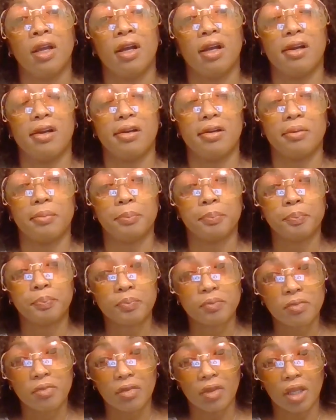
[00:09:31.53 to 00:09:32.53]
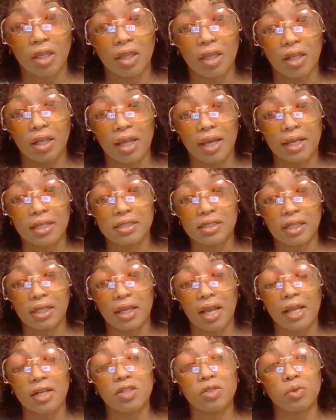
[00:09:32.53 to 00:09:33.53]
Um, and like I say,
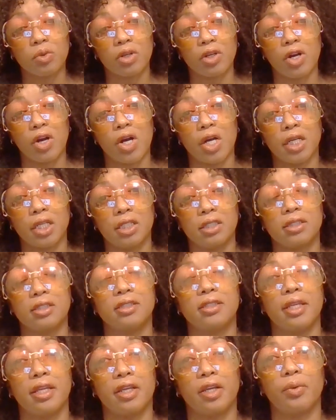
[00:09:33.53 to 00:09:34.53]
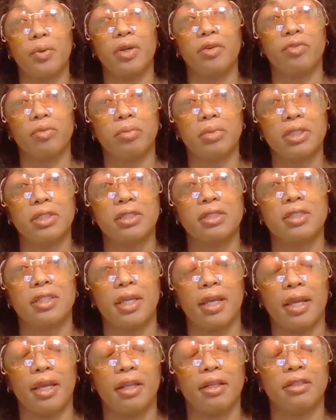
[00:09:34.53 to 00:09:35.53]
I just want Cardi to take away from this
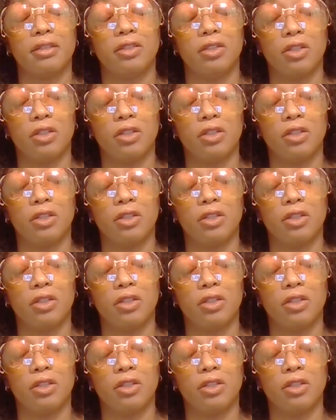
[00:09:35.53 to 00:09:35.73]
that,